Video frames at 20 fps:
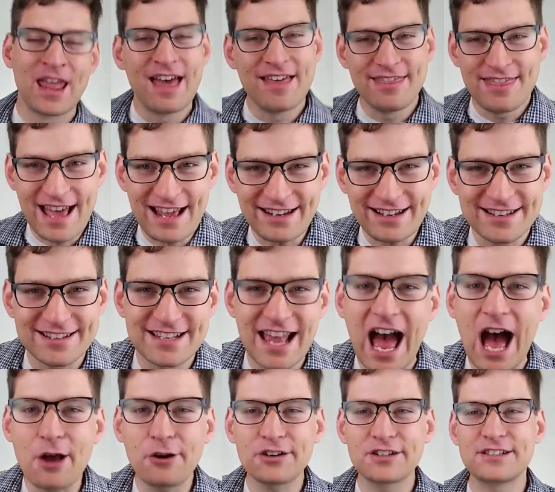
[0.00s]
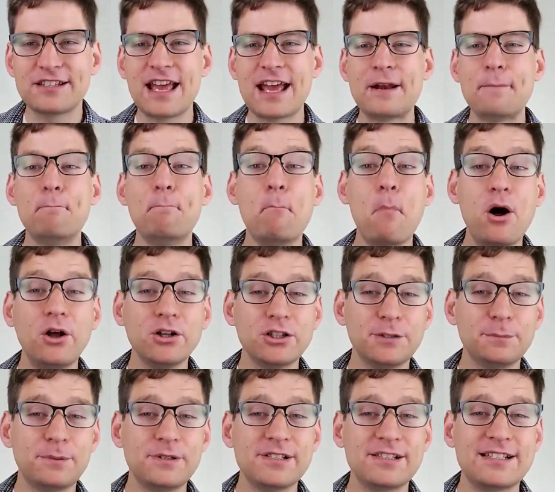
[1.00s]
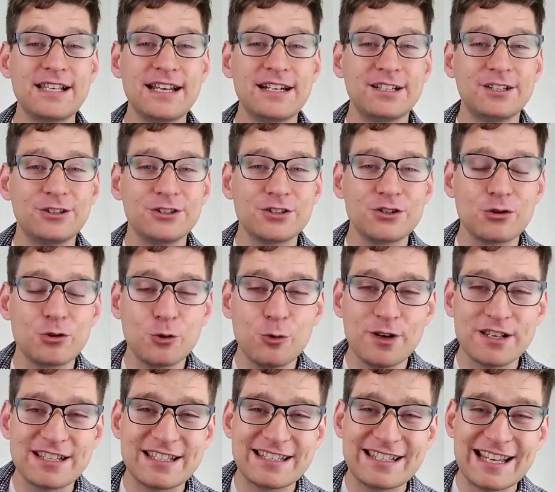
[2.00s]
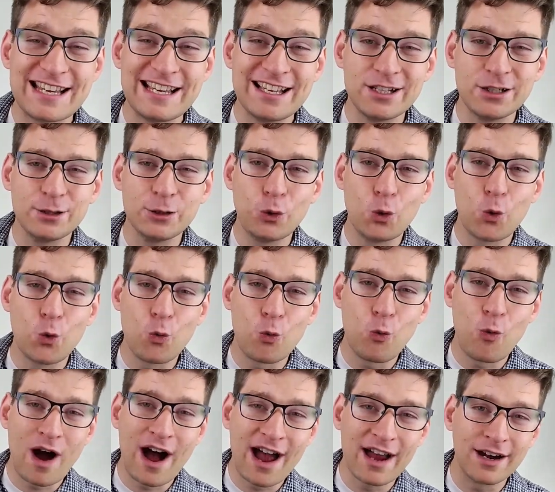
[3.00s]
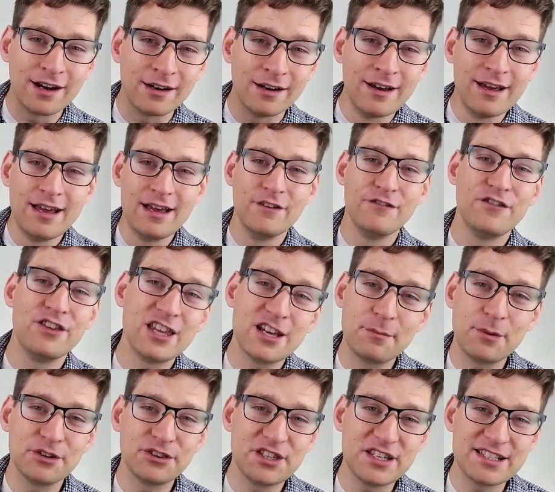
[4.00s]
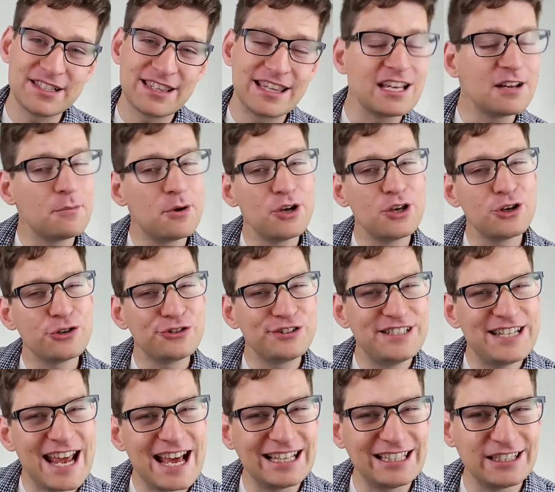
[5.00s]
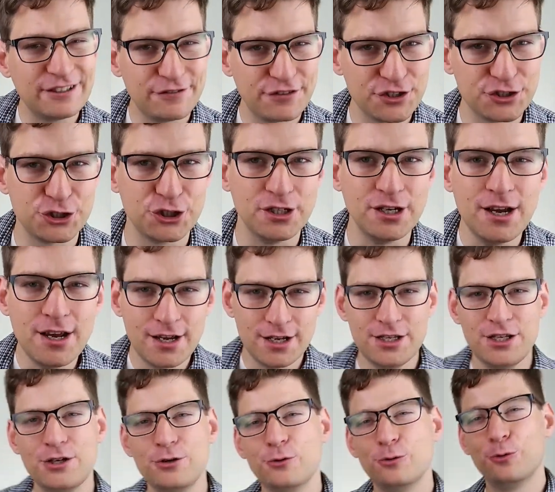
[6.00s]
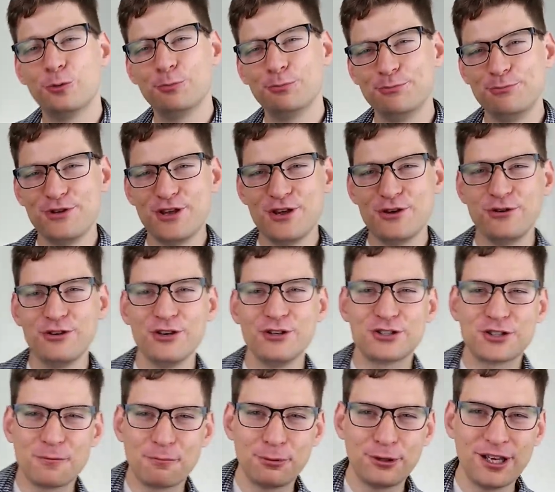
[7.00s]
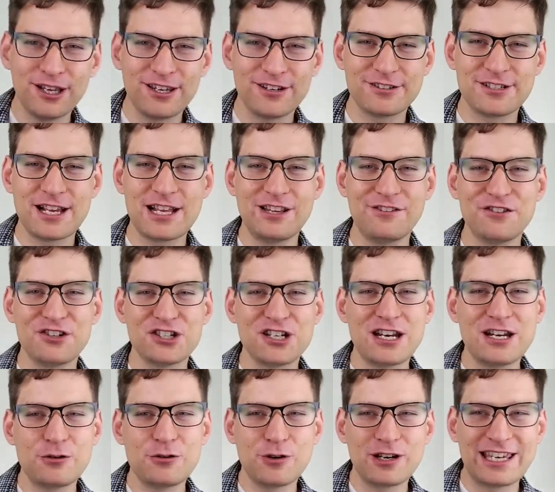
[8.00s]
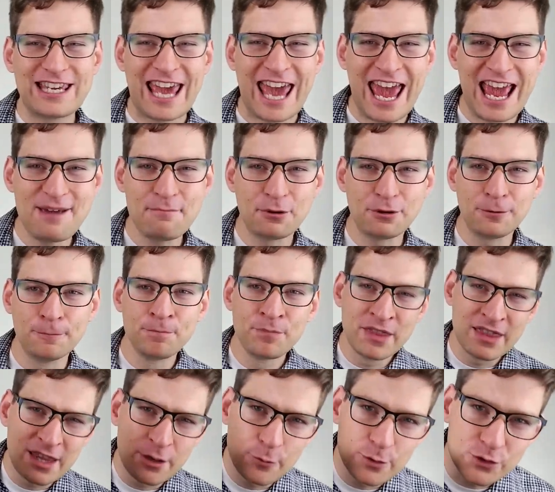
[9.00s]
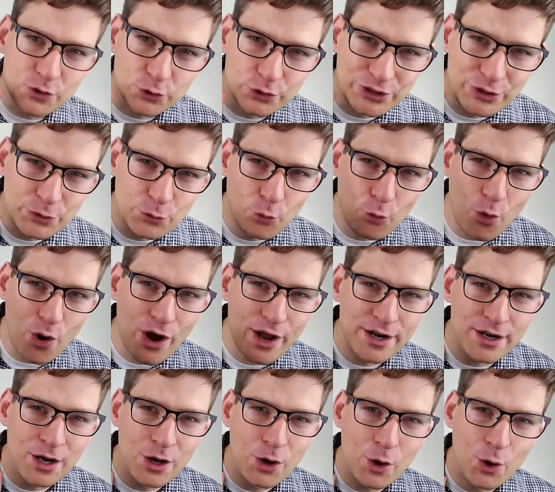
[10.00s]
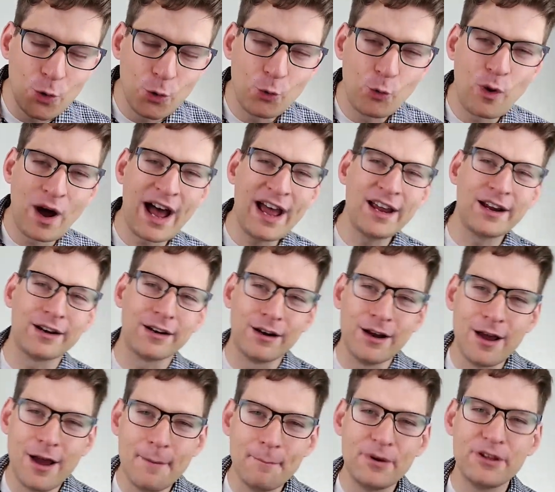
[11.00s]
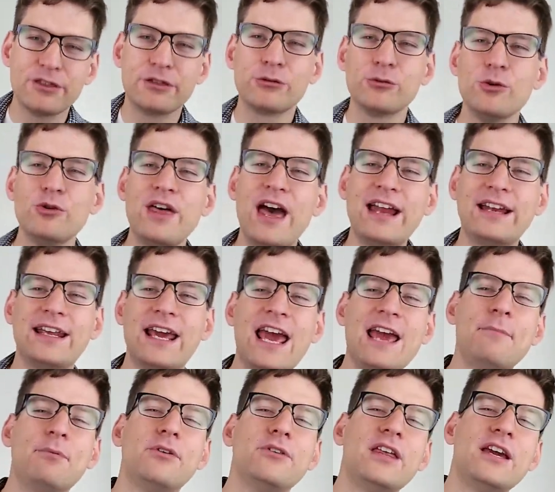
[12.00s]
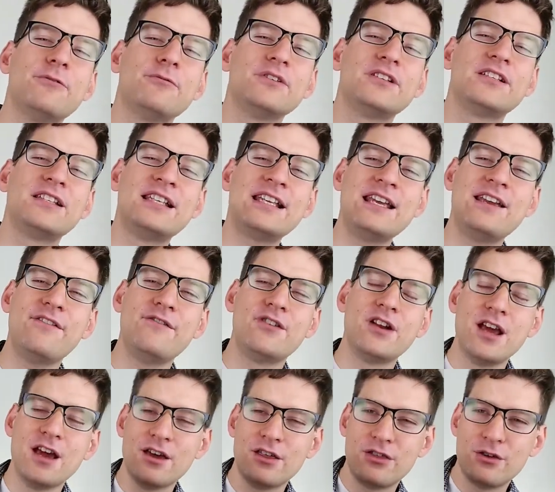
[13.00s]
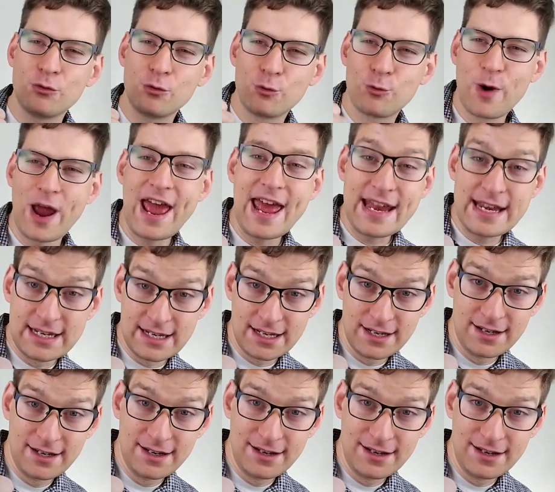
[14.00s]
That is how to send multiple signals through a single wire. Think about this, think about your television. You used to plug your television into a cable that was only one wire, but through that cable they received the red,